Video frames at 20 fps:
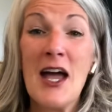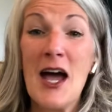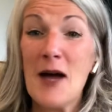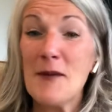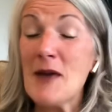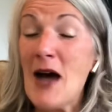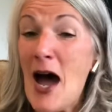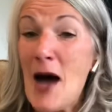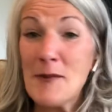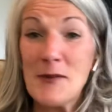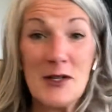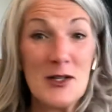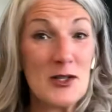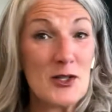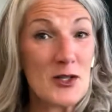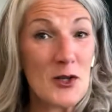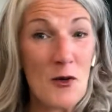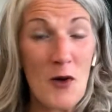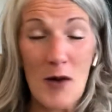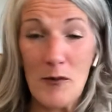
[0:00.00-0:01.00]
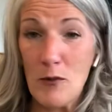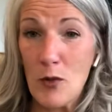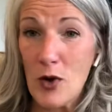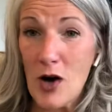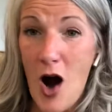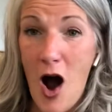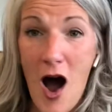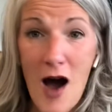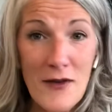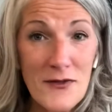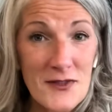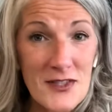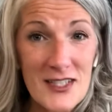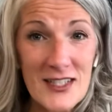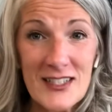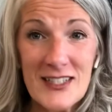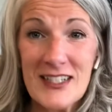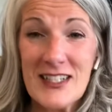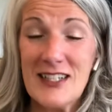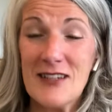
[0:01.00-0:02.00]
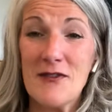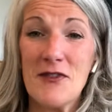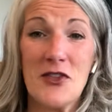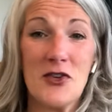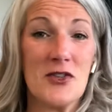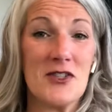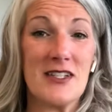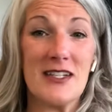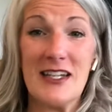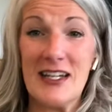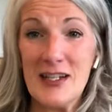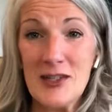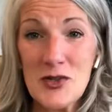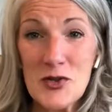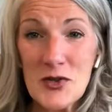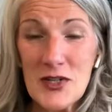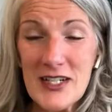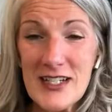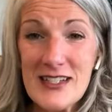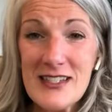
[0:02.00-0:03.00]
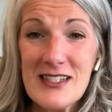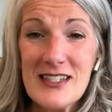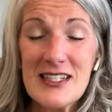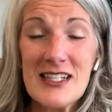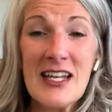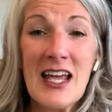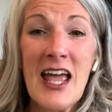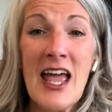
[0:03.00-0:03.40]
I'm happy to show up more often if there's an interest.